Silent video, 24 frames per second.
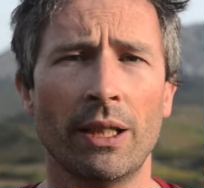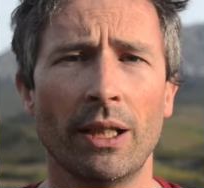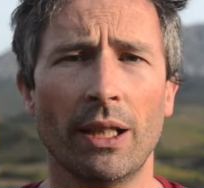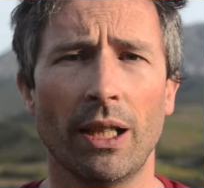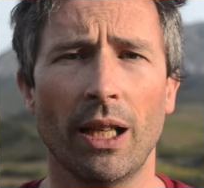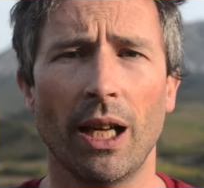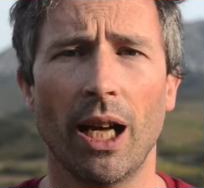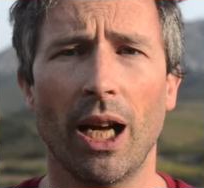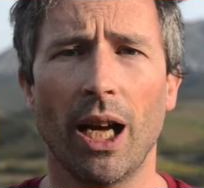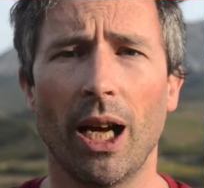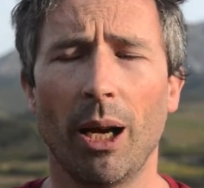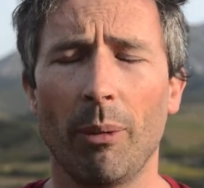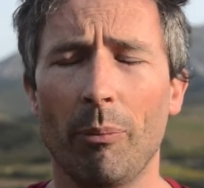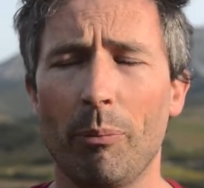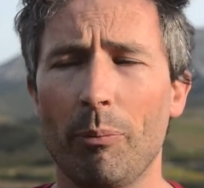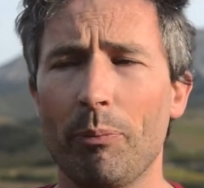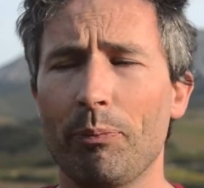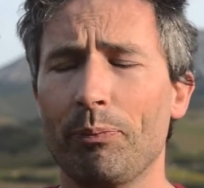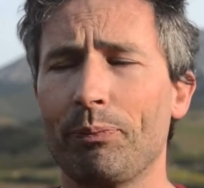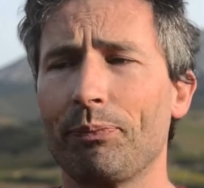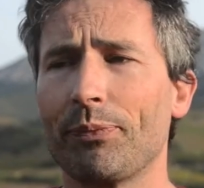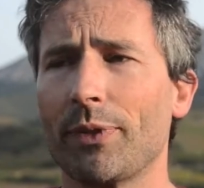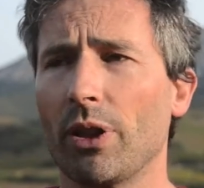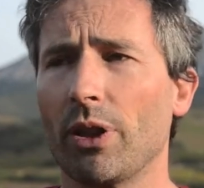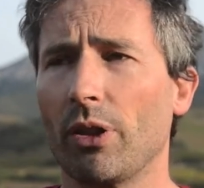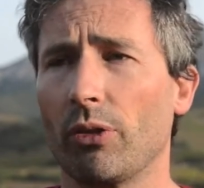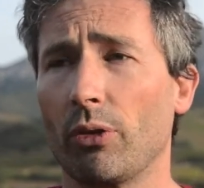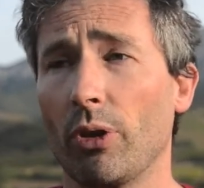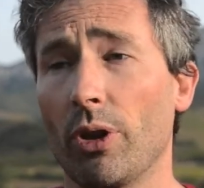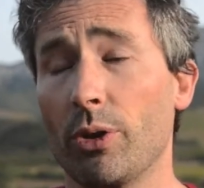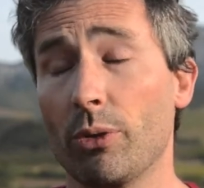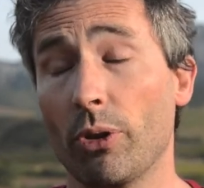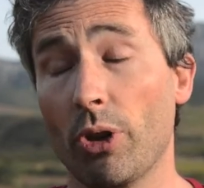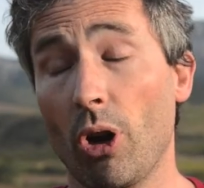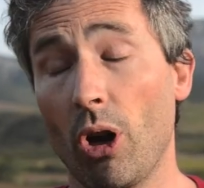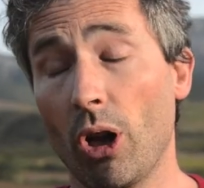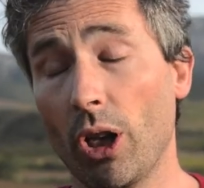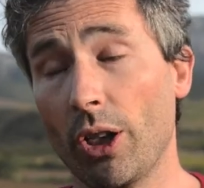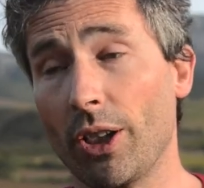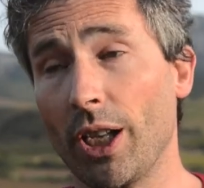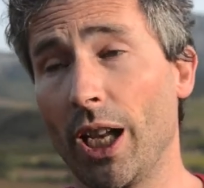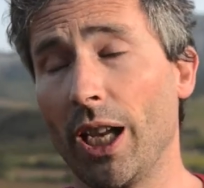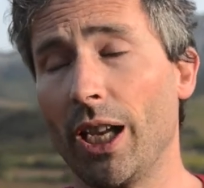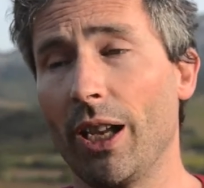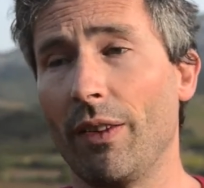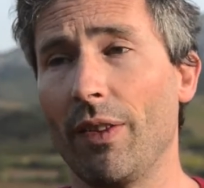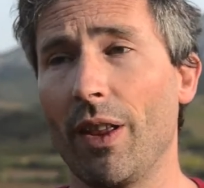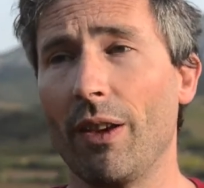A lot of growers were on
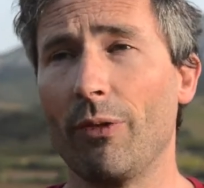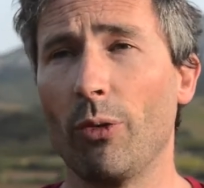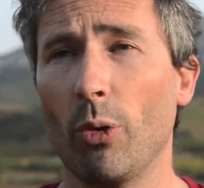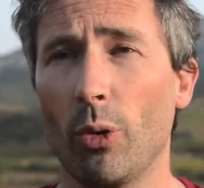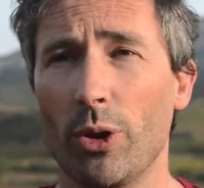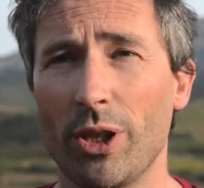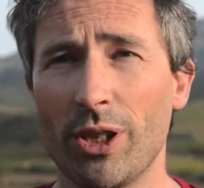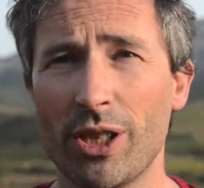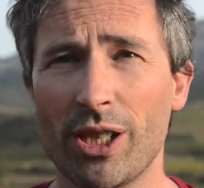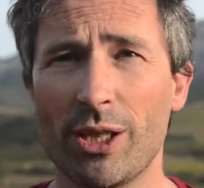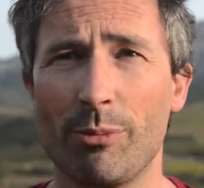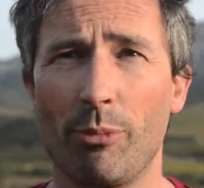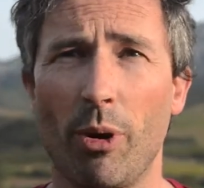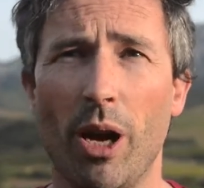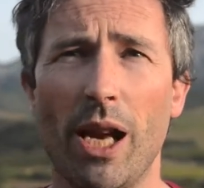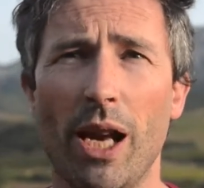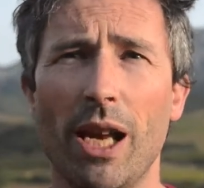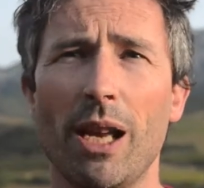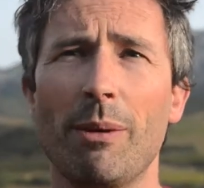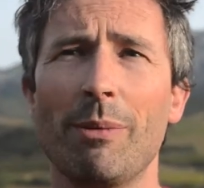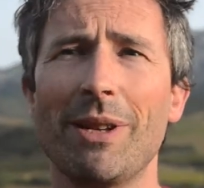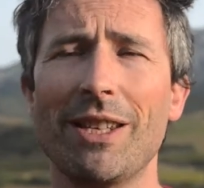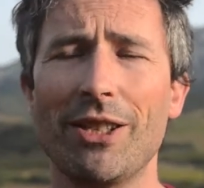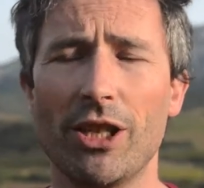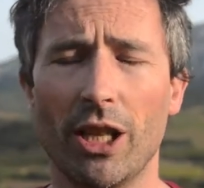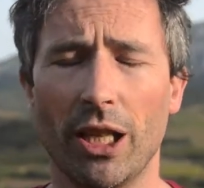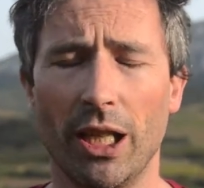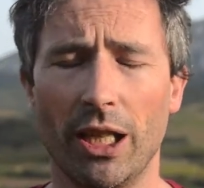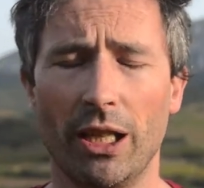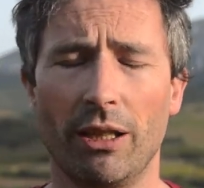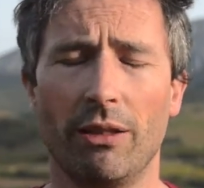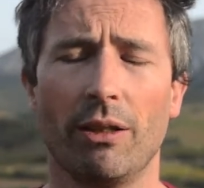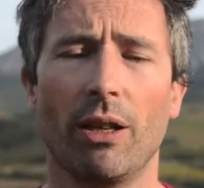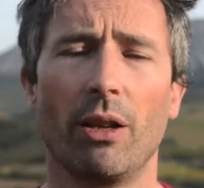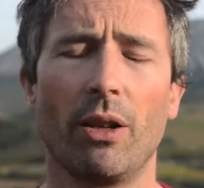holiday and therefore didn't spray immediately.